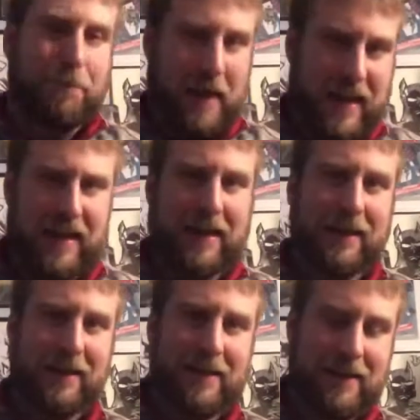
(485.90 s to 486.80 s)

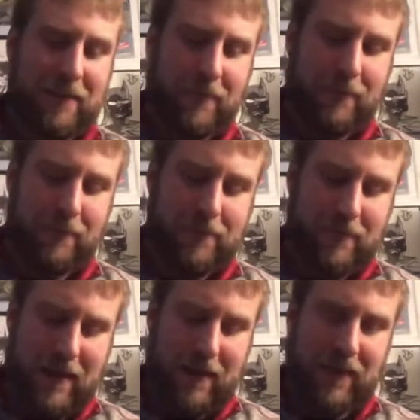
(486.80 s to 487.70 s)
peek
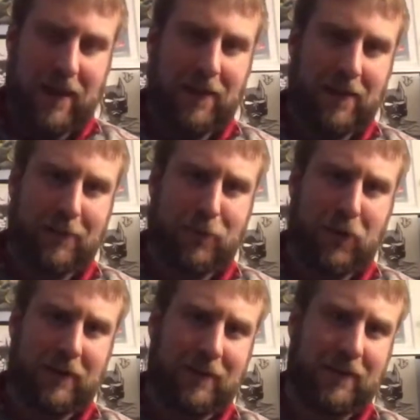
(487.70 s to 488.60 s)
at the end of this
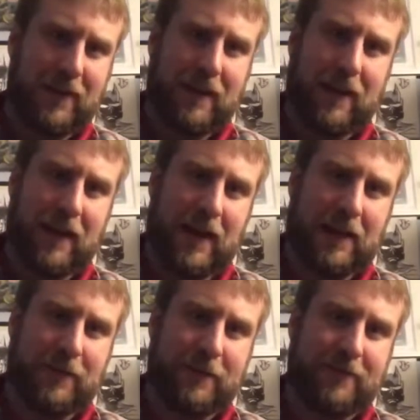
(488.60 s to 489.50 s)
book to see
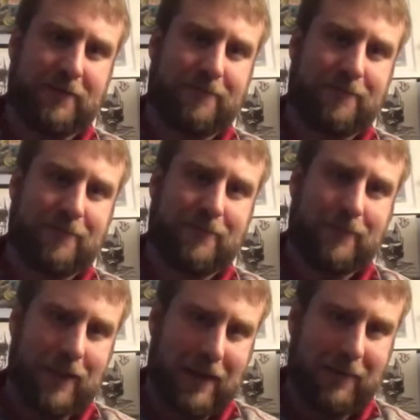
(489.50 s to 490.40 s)
if
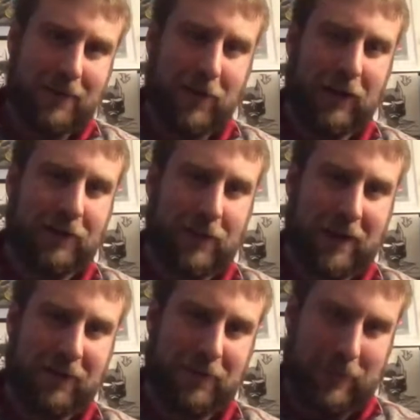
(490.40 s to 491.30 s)
it's going to
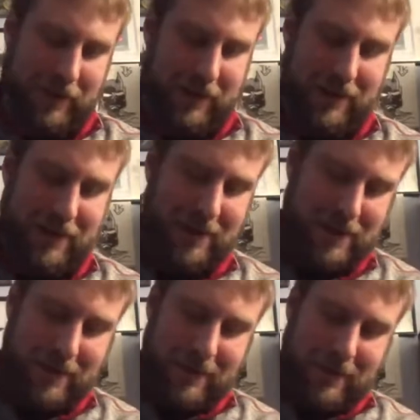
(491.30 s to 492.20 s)
actually be
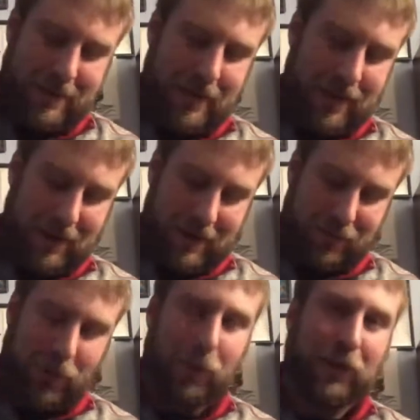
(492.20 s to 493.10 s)

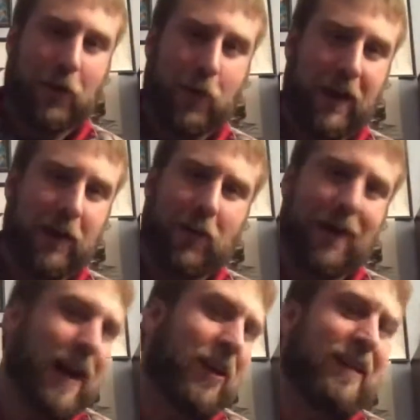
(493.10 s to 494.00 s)
told in a way to
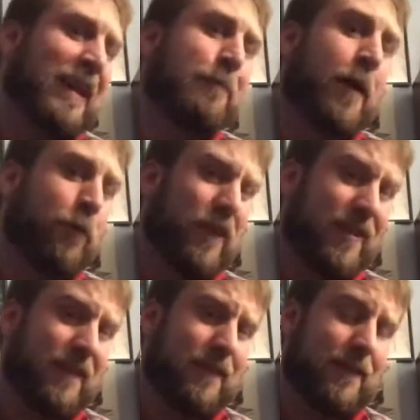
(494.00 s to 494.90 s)
where I can keep up with
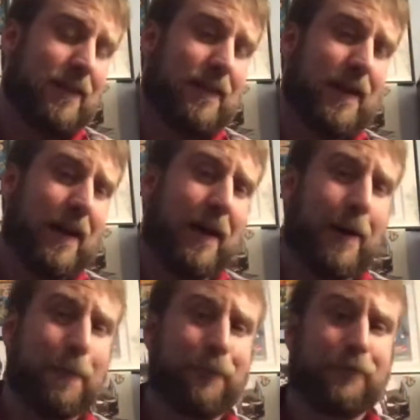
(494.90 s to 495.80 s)
it.
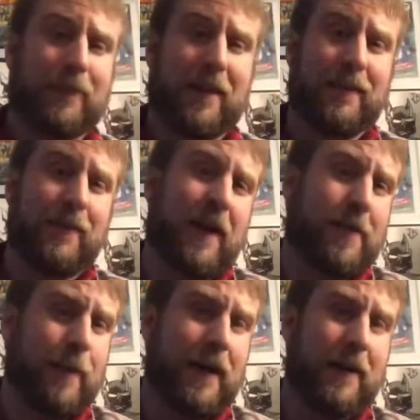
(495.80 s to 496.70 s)
Because if I have
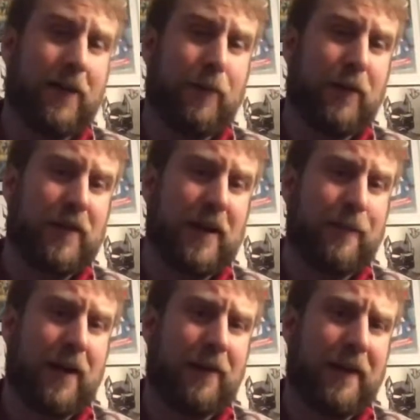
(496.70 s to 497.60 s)
to buy another book that I'm
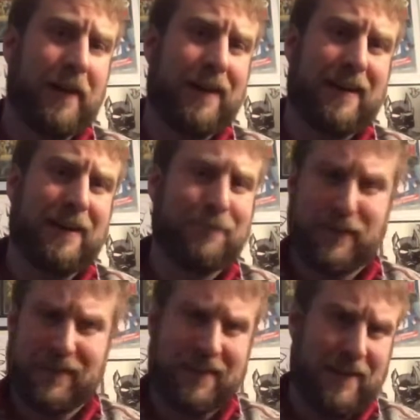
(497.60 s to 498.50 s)
not reading, I'm
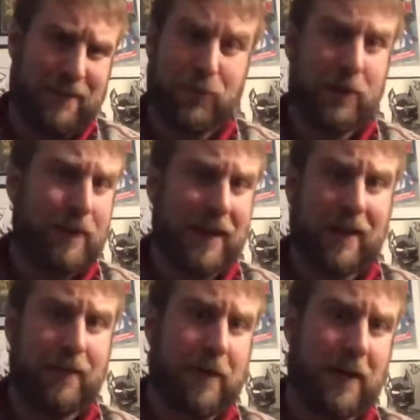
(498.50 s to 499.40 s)
just going to put it back
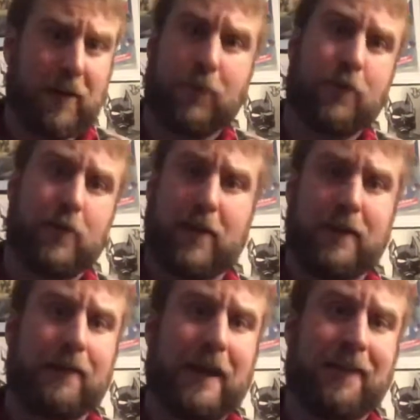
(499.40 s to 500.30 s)
in the backer board
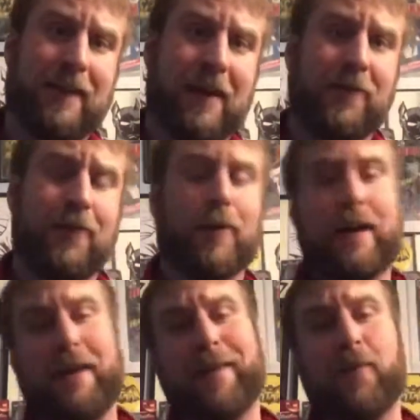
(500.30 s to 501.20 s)
and stash it
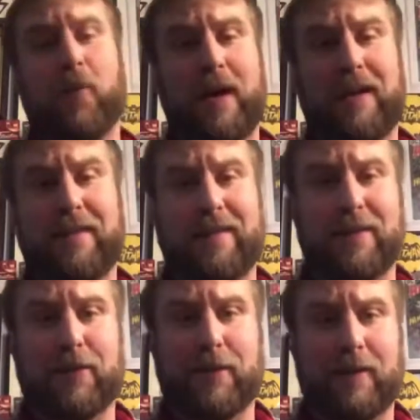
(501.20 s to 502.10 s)
away, and then wait
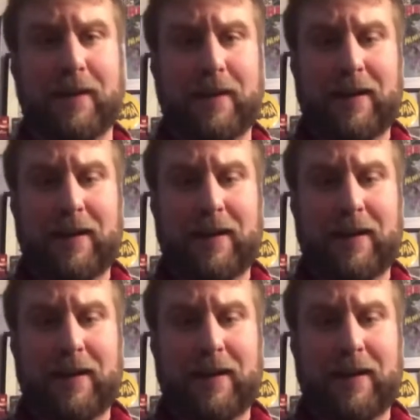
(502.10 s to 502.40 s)
until